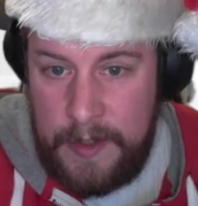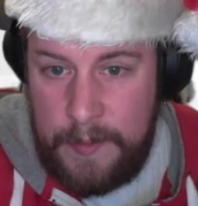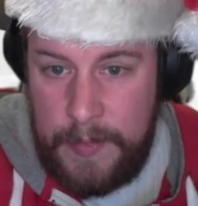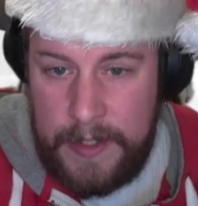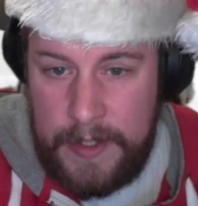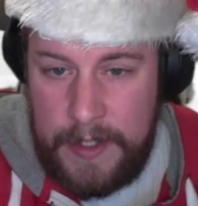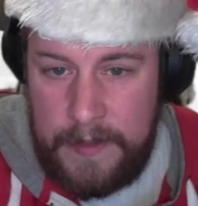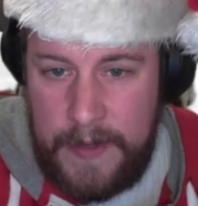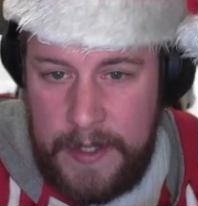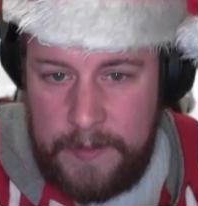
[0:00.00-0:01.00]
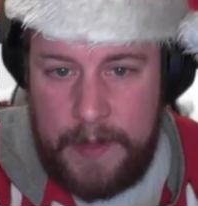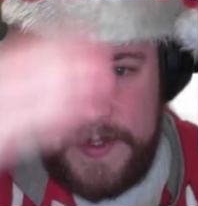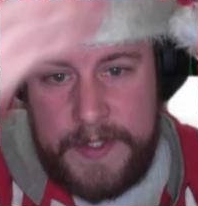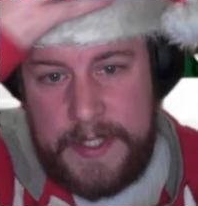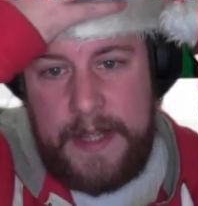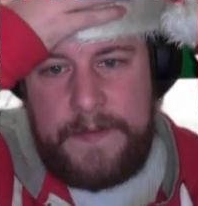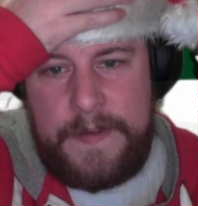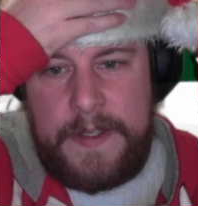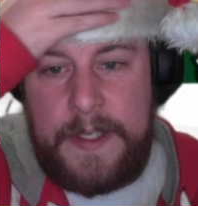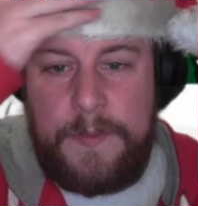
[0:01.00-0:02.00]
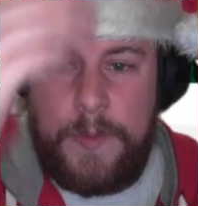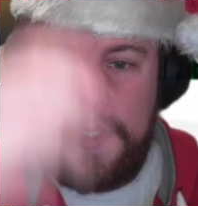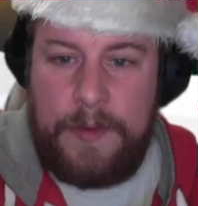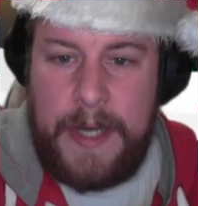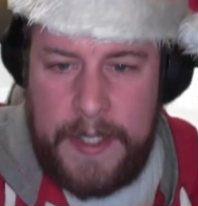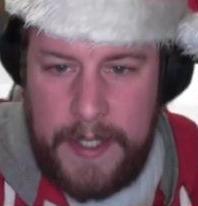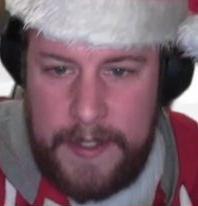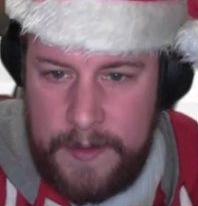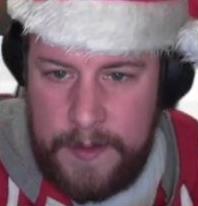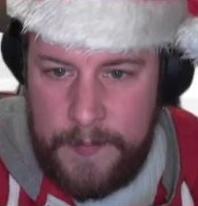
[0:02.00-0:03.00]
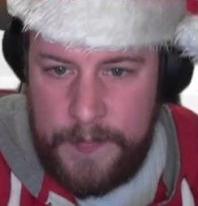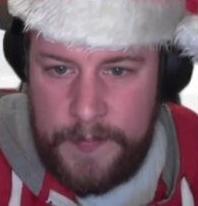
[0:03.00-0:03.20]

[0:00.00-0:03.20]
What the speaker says: meaning that if any remnants are left it will eradicate them.